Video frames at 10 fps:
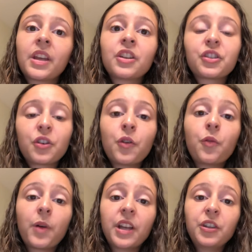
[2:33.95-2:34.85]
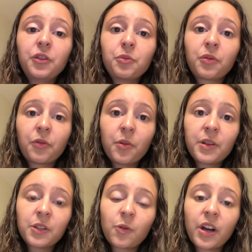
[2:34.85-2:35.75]
So when you perform
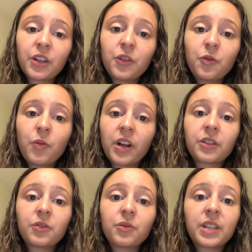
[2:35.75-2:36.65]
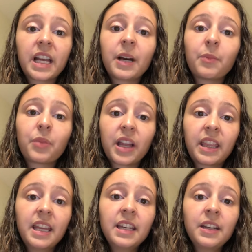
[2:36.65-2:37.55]
a squat, you want to take a
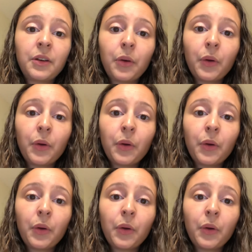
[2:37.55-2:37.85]
breath in